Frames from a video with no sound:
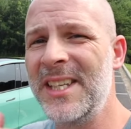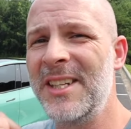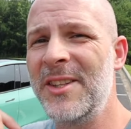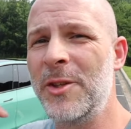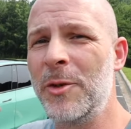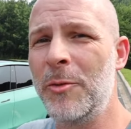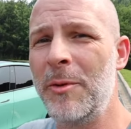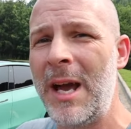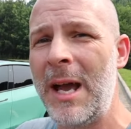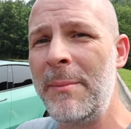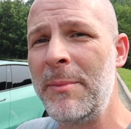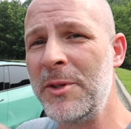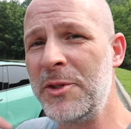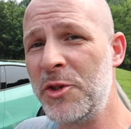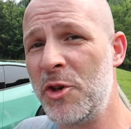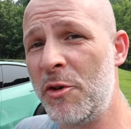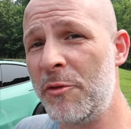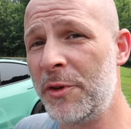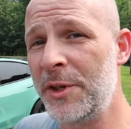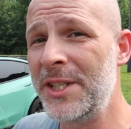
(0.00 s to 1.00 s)
The wrap is
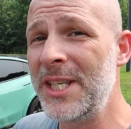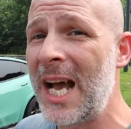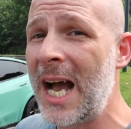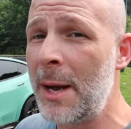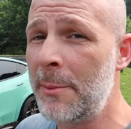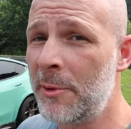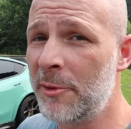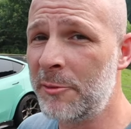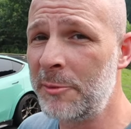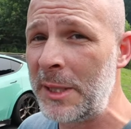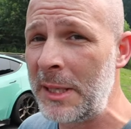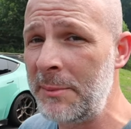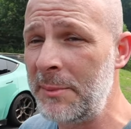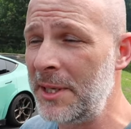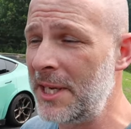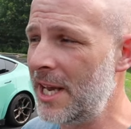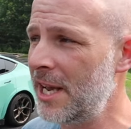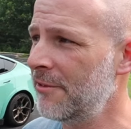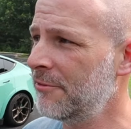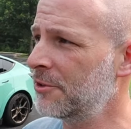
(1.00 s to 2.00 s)
over top of
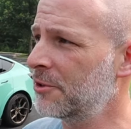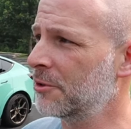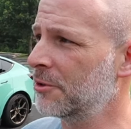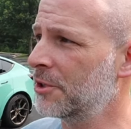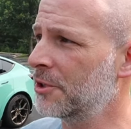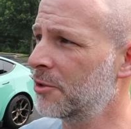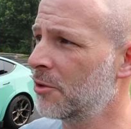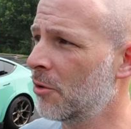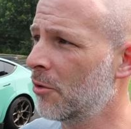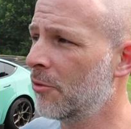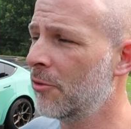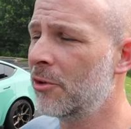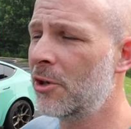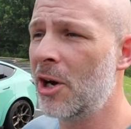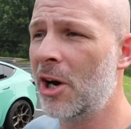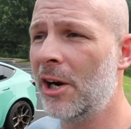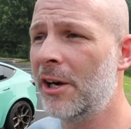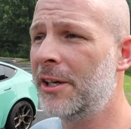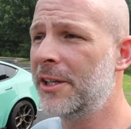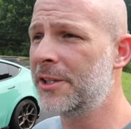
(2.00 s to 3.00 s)
PPF, so this whole
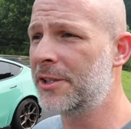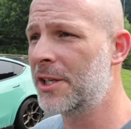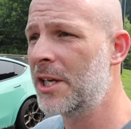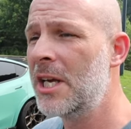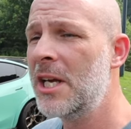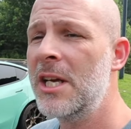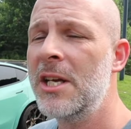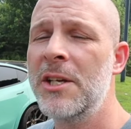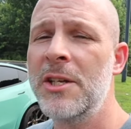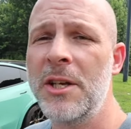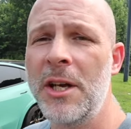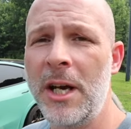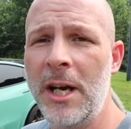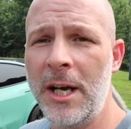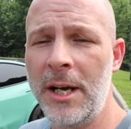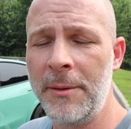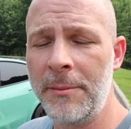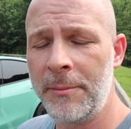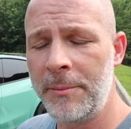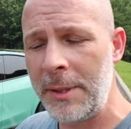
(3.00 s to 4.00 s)
car is
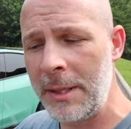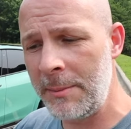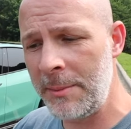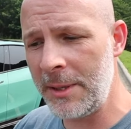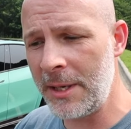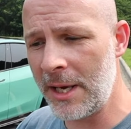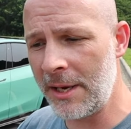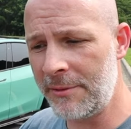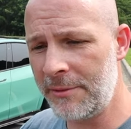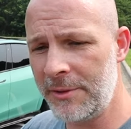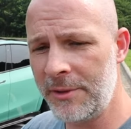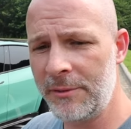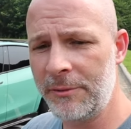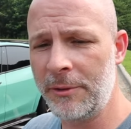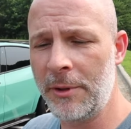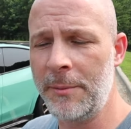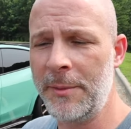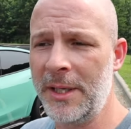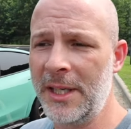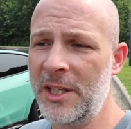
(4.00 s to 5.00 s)
PPF
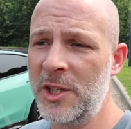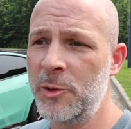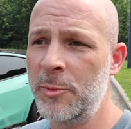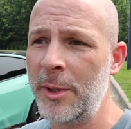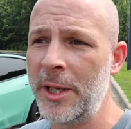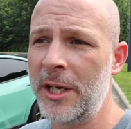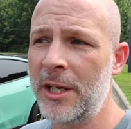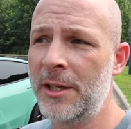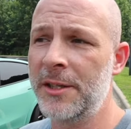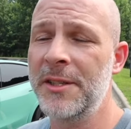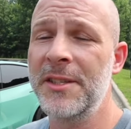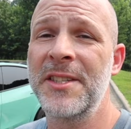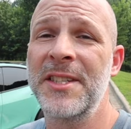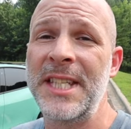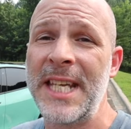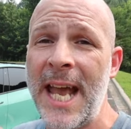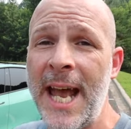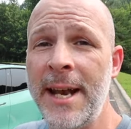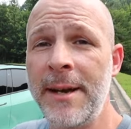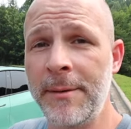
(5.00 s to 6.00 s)
from Expel,
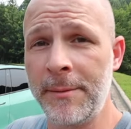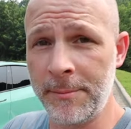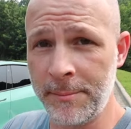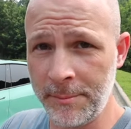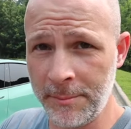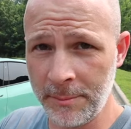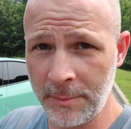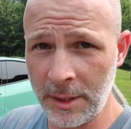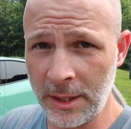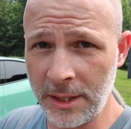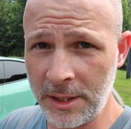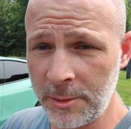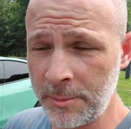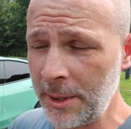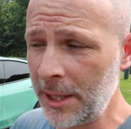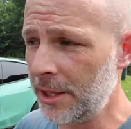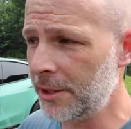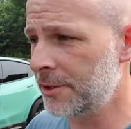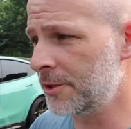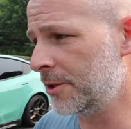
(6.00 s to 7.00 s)
Satin Expel.